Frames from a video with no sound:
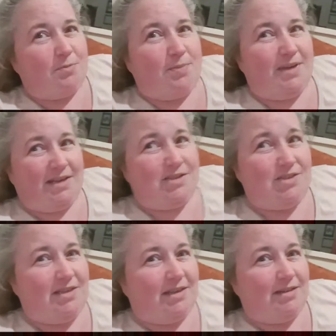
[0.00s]

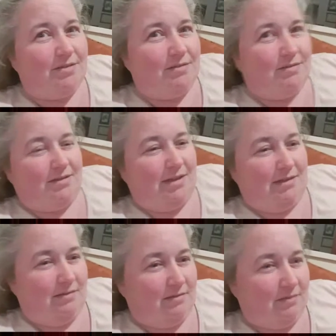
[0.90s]
PhD
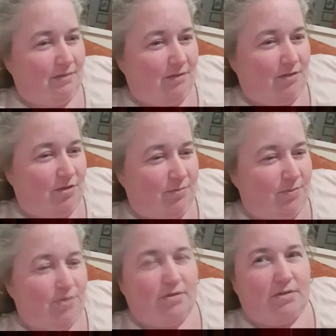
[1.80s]
in
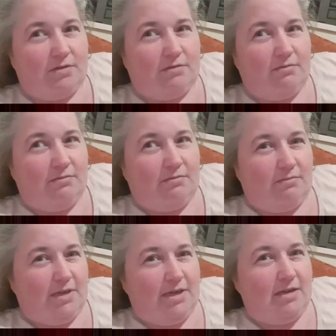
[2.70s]
computer
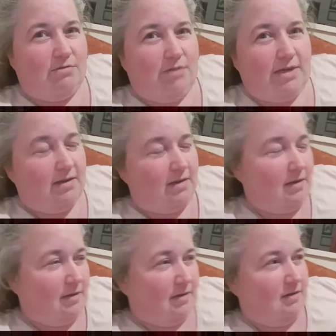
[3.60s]
geekery
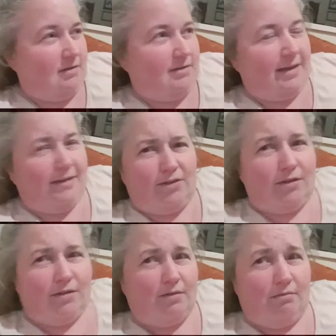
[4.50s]

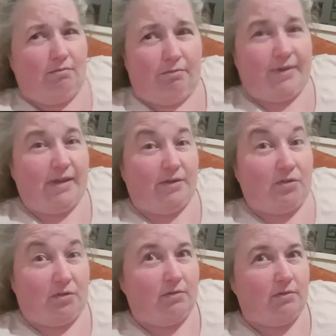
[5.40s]
sensor
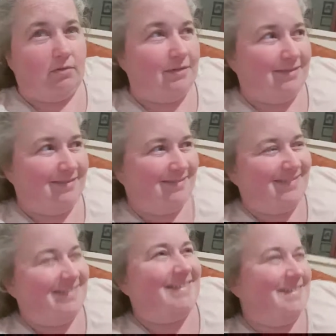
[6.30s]
things.
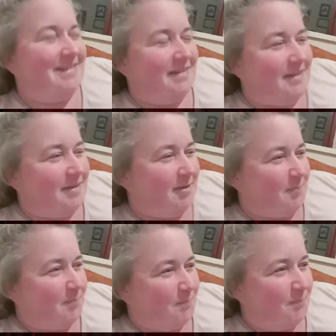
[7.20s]

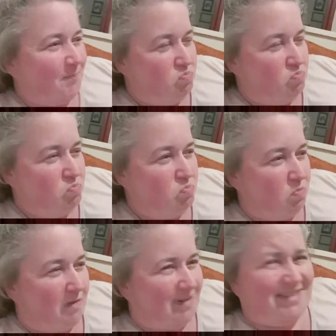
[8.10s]
So
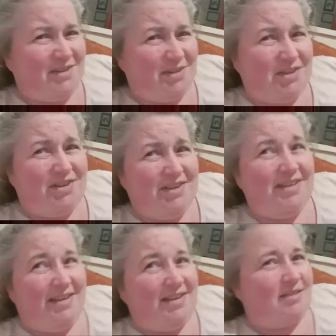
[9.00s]
he kind
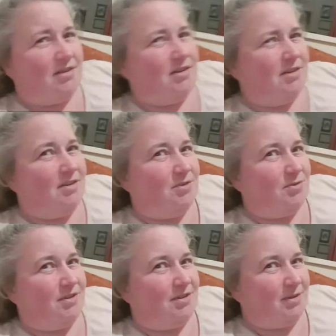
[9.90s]
of knows
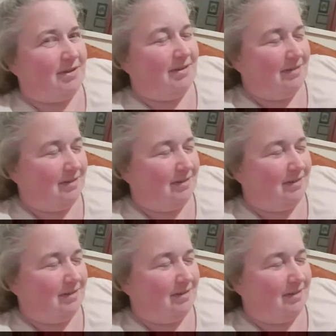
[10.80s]
what he's doing.